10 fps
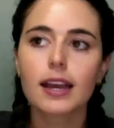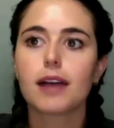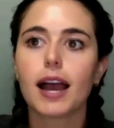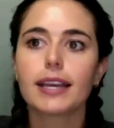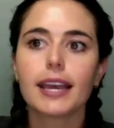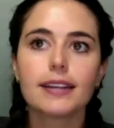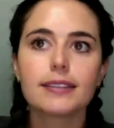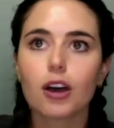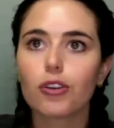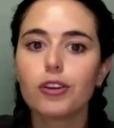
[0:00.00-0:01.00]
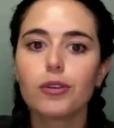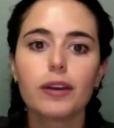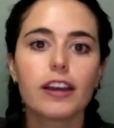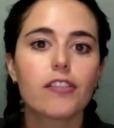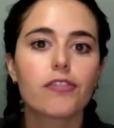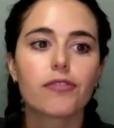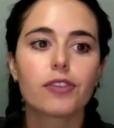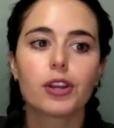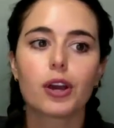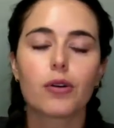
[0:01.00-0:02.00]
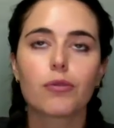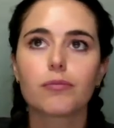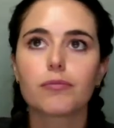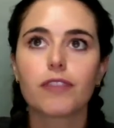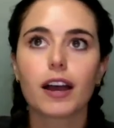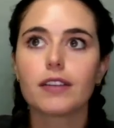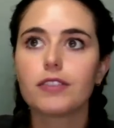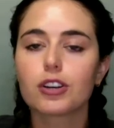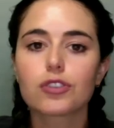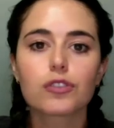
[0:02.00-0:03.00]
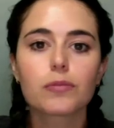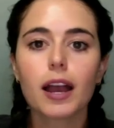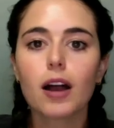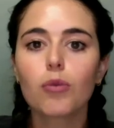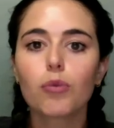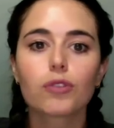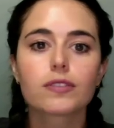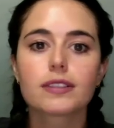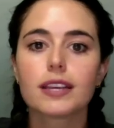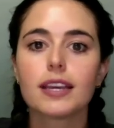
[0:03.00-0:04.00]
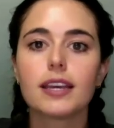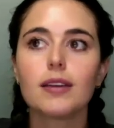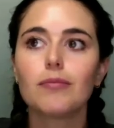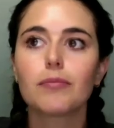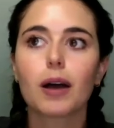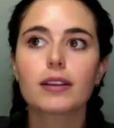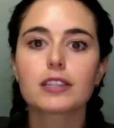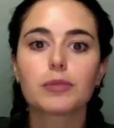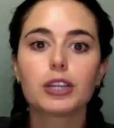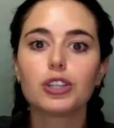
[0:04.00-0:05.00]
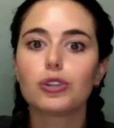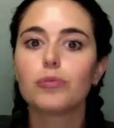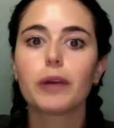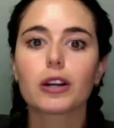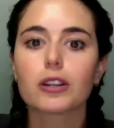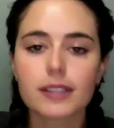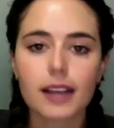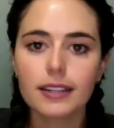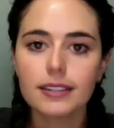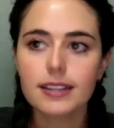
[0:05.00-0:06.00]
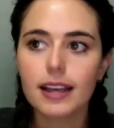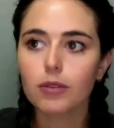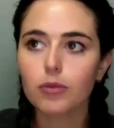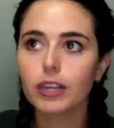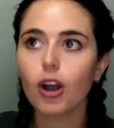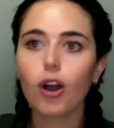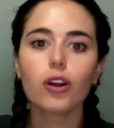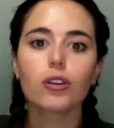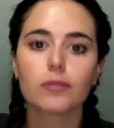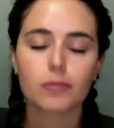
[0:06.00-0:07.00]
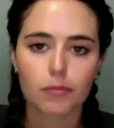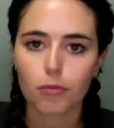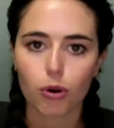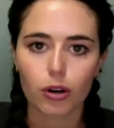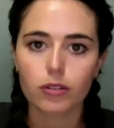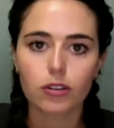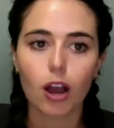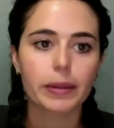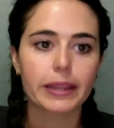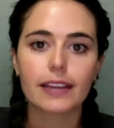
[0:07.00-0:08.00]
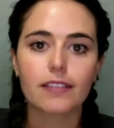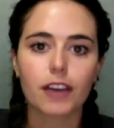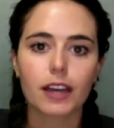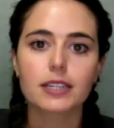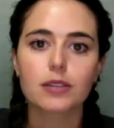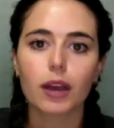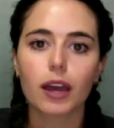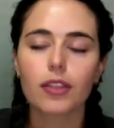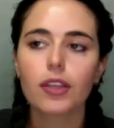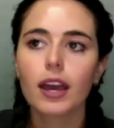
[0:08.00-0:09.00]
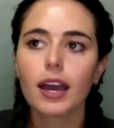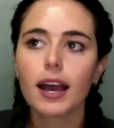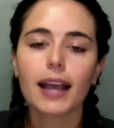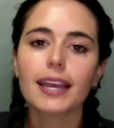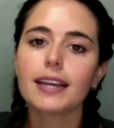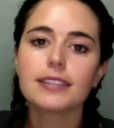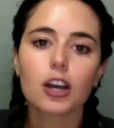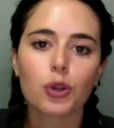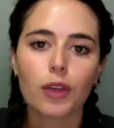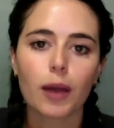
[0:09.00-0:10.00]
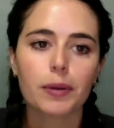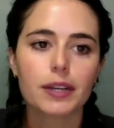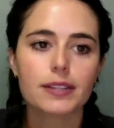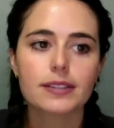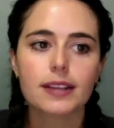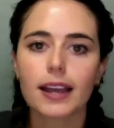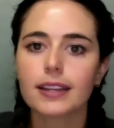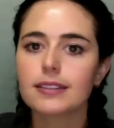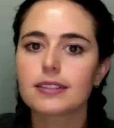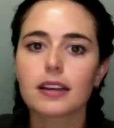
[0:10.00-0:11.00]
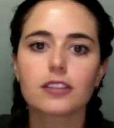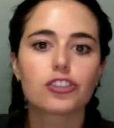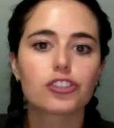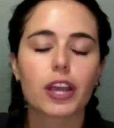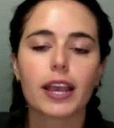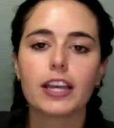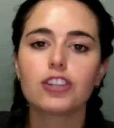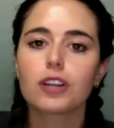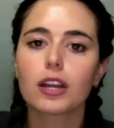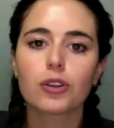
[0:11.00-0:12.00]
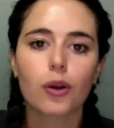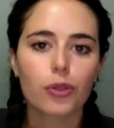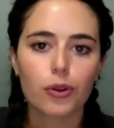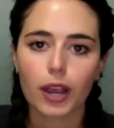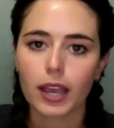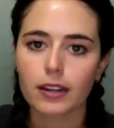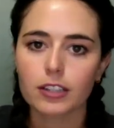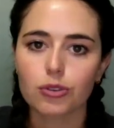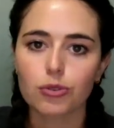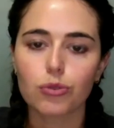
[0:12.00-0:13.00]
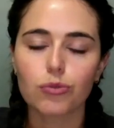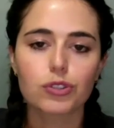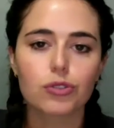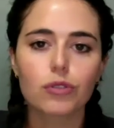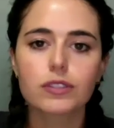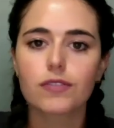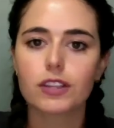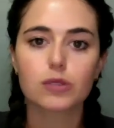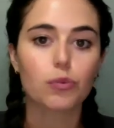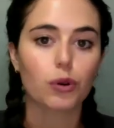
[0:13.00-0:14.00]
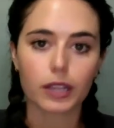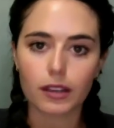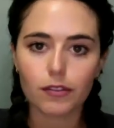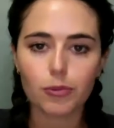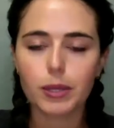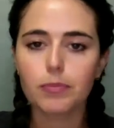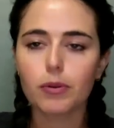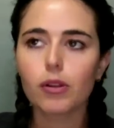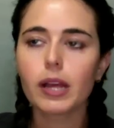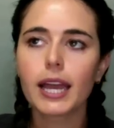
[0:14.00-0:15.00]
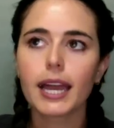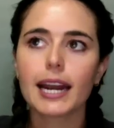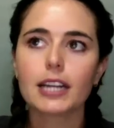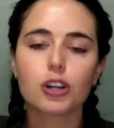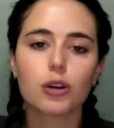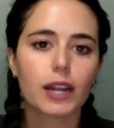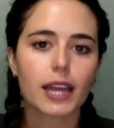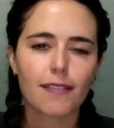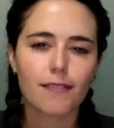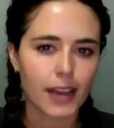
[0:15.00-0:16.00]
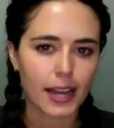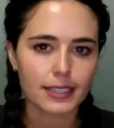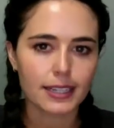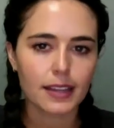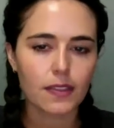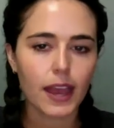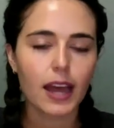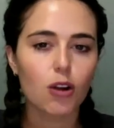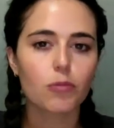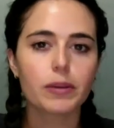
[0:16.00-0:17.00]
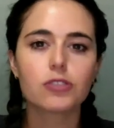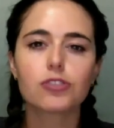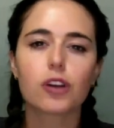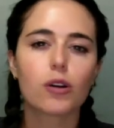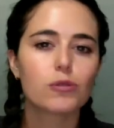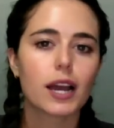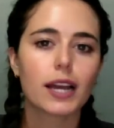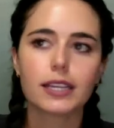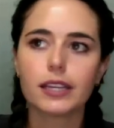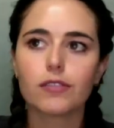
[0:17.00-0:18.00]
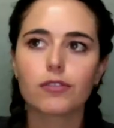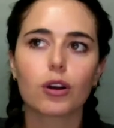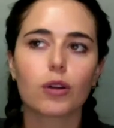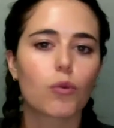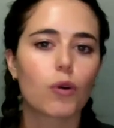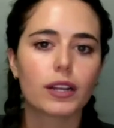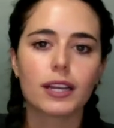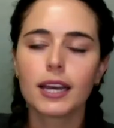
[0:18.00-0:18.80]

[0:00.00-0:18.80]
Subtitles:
I can't tell you if, 5 years from now, we'll see possibly new parasites that we are more commonly infected with. I can't tell you that because science does change, and I know there are anecdotal results of this working for people, and I don't want to invalidate that or be so naive or on one